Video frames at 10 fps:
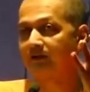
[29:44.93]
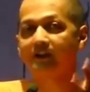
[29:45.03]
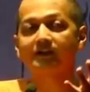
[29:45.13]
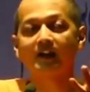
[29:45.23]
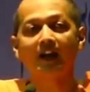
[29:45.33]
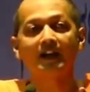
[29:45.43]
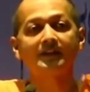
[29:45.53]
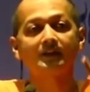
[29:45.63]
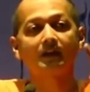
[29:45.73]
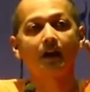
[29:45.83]
Just
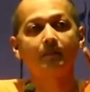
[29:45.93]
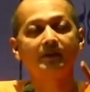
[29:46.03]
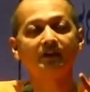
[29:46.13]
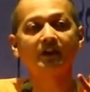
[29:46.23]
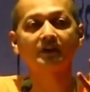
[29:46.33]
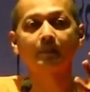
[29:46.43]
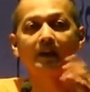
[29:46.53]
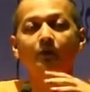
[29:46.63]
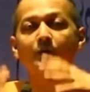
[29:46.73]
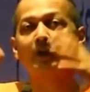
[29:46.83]
as a
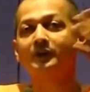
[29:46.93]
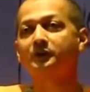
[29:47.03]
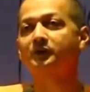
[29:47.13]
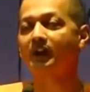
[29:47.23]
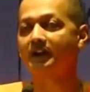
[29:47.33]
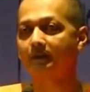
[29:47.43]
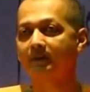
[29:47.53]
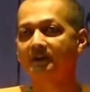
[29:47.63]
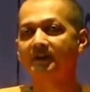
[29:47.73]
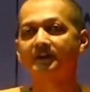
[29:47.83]
businessman who wants to start a
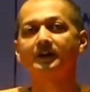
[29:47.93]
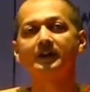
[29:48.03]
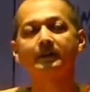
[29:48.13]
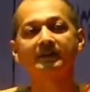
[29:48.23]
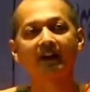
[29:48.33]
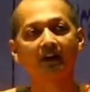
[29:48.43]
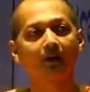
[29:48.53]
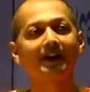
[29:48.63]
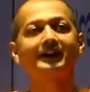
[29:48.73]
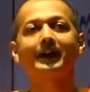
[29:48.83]
business, he must
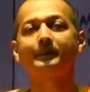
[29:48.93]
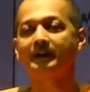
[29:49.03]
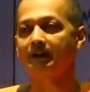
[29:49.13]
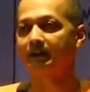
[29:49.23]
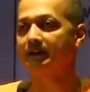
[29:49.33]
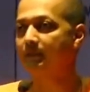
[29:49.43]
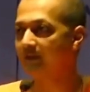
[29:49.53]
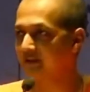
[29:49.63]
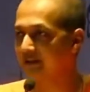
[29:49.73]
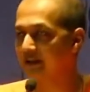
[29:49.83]
acquire capital, he
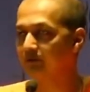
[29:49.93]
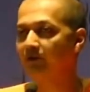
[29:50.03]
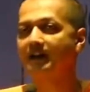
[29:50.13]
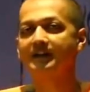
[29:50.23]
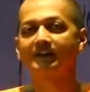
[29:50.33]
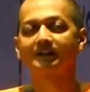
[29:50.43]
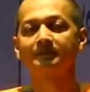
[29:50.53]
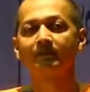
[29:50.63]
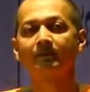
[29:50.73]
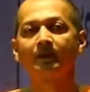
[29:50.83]
must get funds.
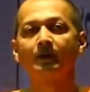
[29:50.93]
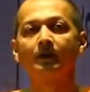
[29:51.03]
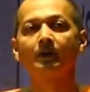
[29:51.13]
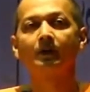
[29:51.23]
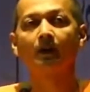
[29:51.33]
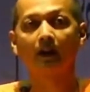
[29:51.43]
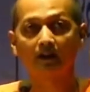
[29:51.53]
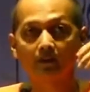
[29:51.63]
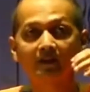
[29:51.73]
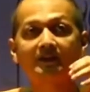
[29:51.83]

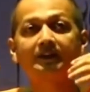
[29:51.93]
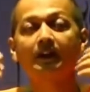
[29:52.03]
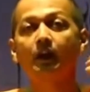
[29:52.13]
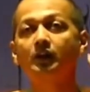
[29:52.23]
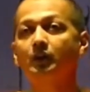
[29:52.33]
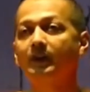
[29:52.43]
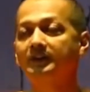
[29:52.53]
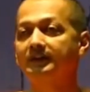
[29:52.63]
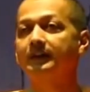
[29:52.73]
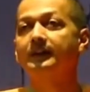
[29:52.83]
Otherwise, he cannot do
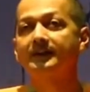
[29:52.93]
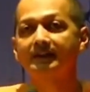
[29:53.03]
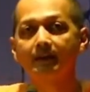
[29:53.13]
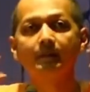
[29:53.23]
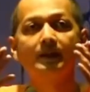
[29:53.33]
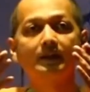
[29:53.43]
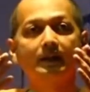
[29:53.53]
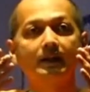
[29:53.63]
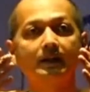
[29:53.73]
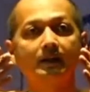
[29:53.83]
anything.
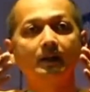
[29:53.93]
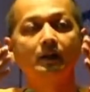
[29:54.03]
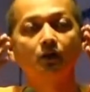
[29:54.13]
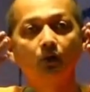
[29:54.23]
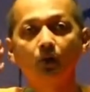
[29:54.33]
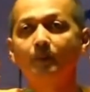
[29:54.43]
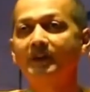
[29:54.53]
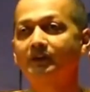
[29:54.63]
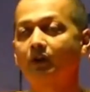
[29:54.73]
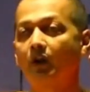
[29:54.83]
Similarly, You
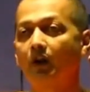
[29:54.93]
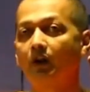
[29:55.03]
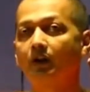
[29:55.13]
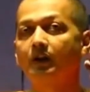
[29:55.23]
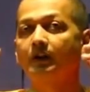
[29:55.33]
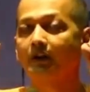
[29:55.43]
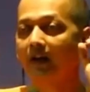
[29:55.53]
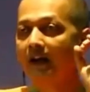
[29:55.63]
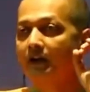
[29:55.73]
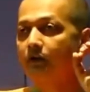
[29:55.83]
must all
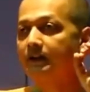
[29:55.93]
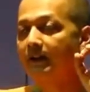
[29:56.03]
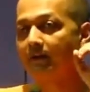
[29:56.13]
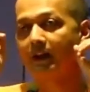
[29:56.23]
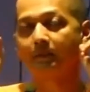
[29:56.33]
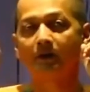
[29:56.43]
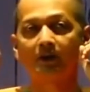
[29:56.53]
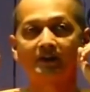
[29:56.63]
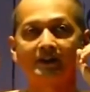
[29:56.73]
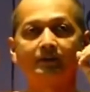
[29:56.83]
try to develop
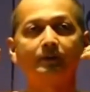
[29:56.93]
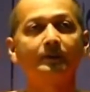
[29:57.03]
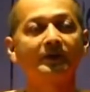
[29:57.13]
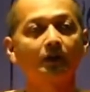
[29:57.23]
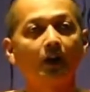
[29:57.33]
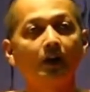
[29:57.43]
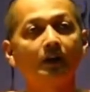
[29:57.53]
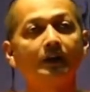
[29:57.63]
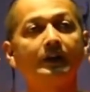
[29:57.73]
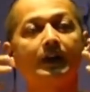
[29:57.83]
yourselves. We must all
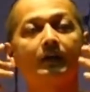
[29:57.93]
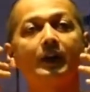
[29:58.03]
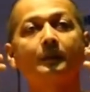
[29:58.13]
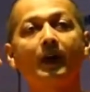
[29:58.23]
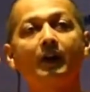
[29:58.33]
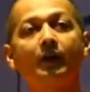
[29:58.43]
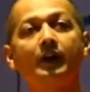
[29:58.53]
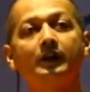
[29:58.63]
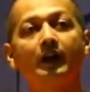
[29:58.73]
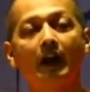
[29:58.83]
develop
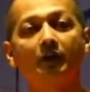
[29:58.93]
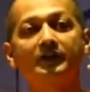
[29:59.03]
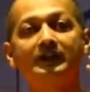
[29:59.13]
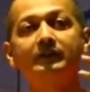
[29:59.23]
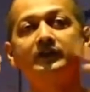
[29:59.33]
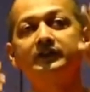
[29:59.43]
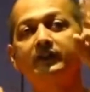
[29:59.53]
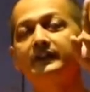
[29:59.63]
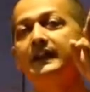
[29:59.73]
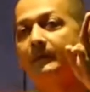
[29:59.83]
ourselves in
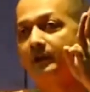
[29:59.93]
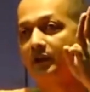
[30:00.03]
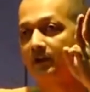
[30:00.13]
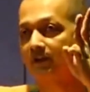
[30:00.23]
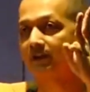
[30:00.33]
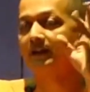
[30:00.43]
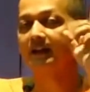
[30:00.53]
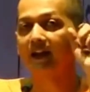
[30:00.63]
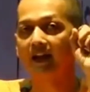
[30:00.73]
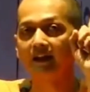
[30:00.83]
3 dimensions:
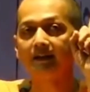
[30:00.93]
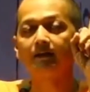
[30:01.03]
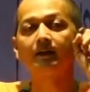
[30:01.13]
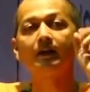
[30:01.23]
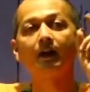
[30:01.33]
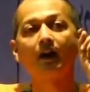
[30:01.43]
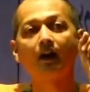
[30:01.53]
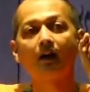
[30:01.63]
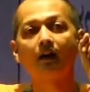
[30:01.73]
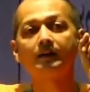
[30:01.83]
head,
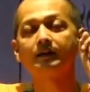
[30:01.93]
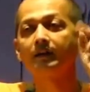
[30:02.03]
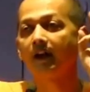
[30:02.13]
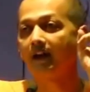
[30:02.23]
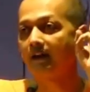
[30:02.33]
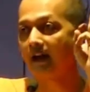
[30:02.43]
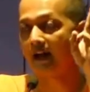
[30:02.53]
heart, and